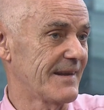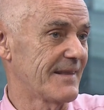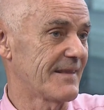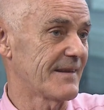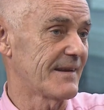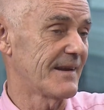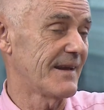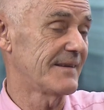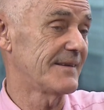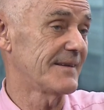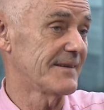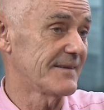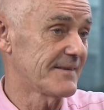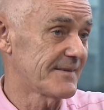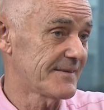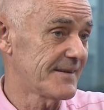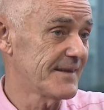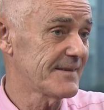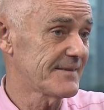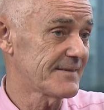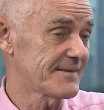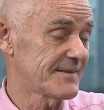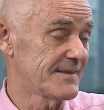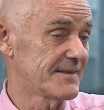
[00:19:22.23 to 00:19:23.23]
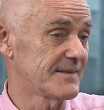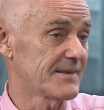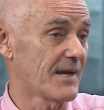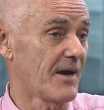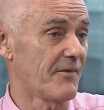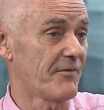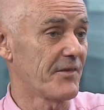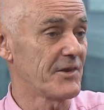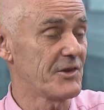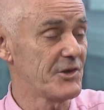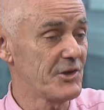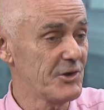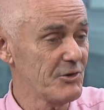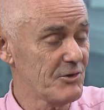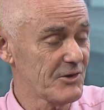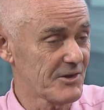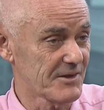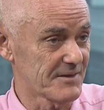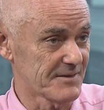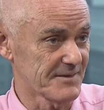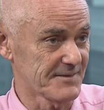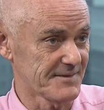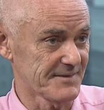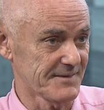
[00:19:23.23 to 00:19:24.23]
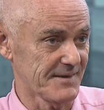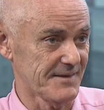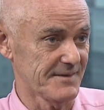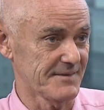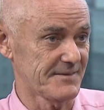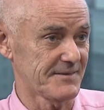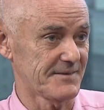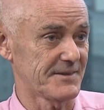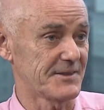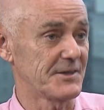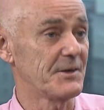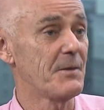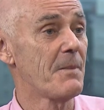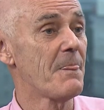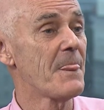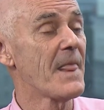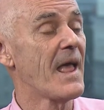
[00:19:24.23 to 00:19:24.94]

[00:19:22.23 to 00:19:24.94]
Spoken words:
in the 1960s of the nuclear disaster,